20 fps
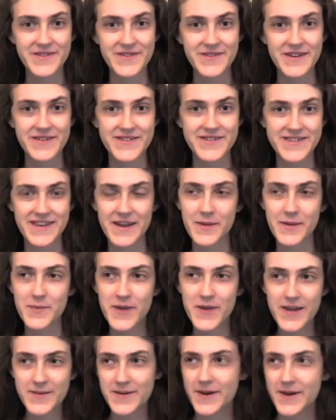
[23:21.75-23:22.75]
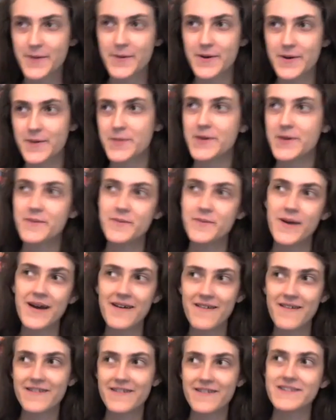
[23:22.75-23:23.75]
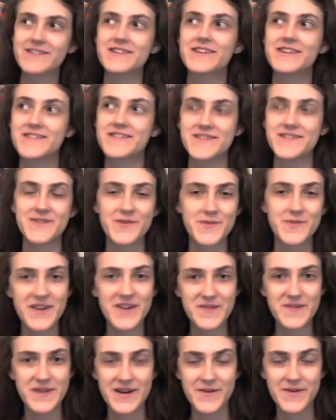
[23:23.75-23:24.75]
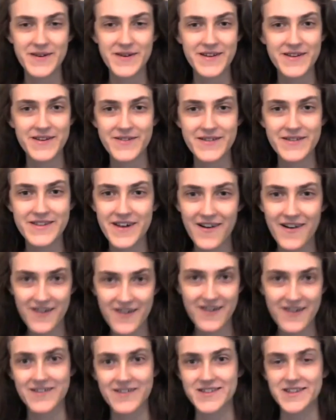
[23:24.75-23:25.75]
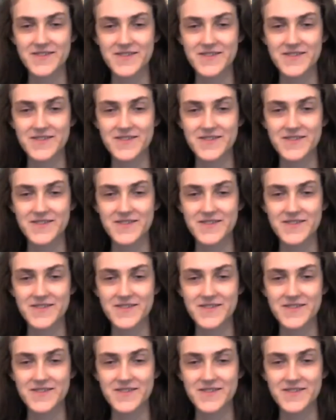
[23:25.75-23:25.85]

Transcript: I was like, maybe I want to be a biologist, or maybe I want to go into art.